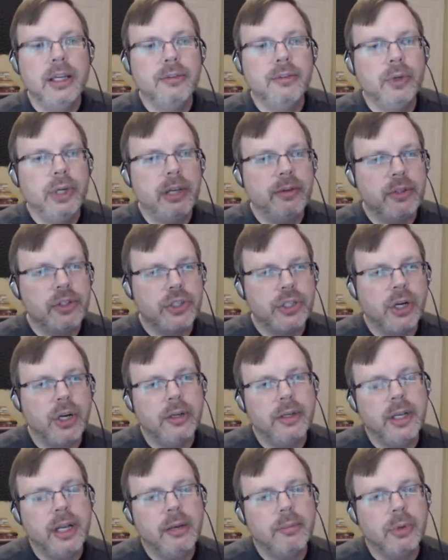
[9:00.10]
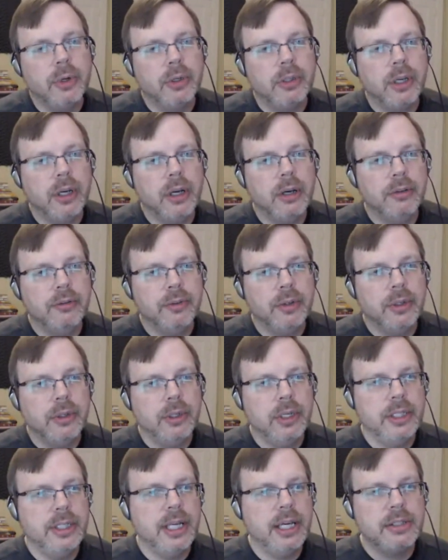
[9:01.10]
if we have a shard network of
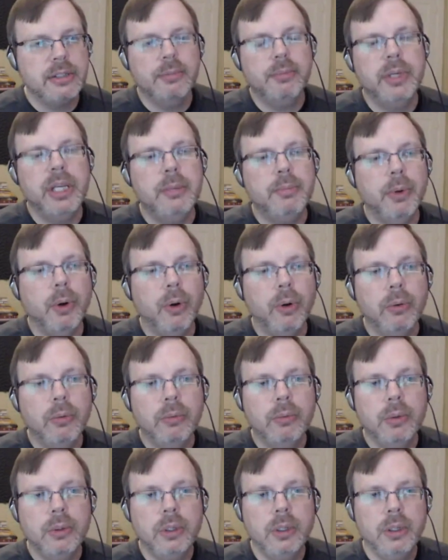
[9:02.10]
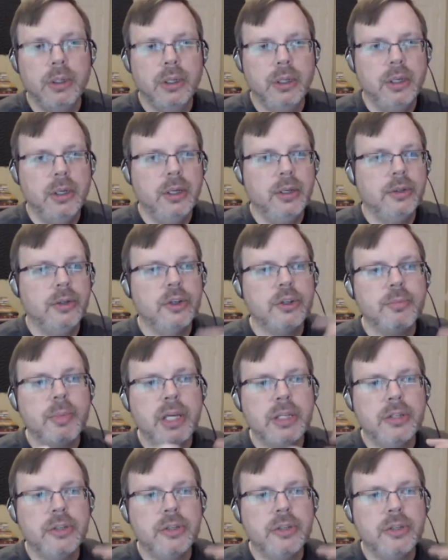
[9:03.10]
a dozen people, those